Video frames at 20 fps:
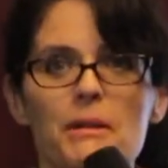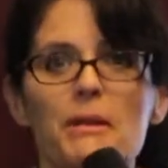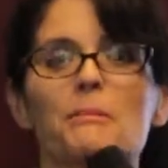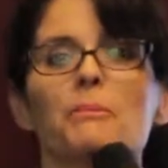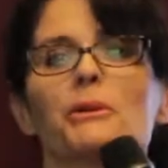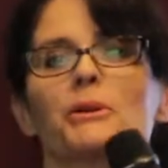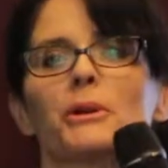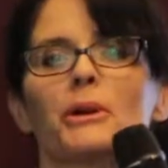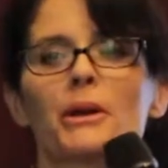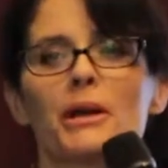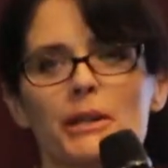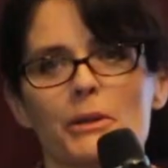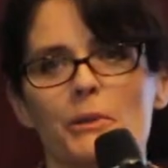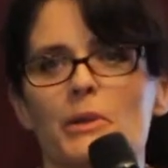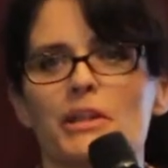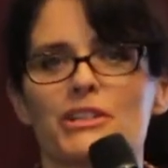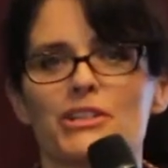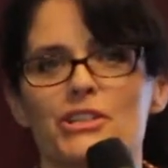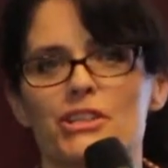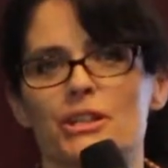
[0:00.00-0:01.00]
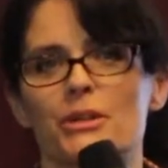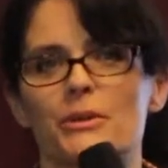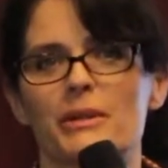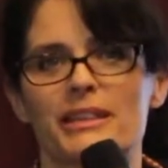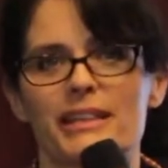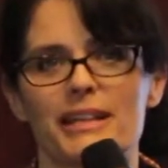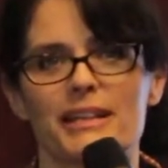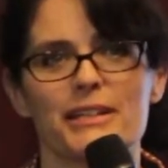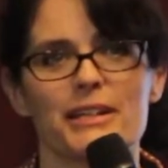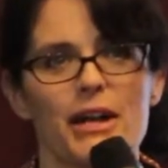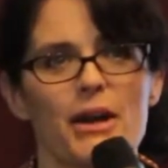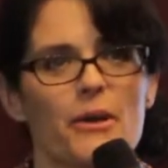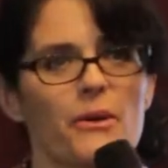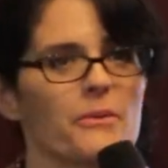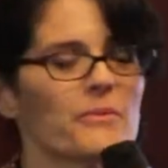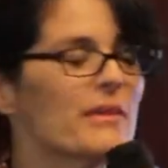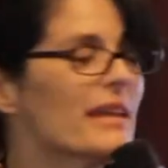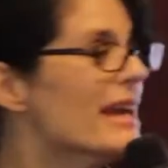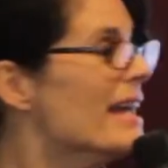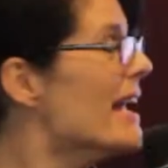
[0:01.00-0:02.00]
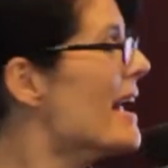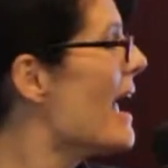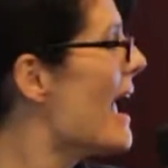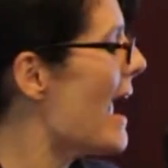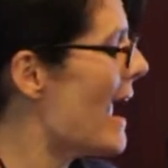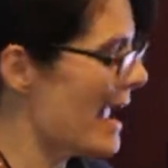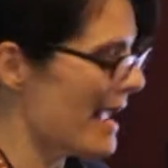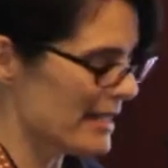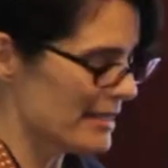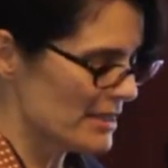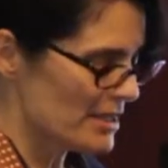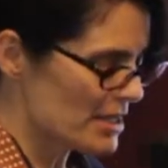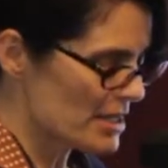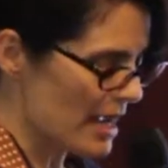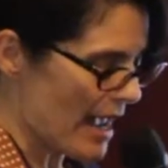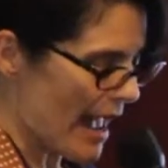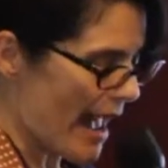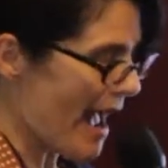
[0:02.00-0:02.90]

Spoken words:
People are going to want to share what they know. And to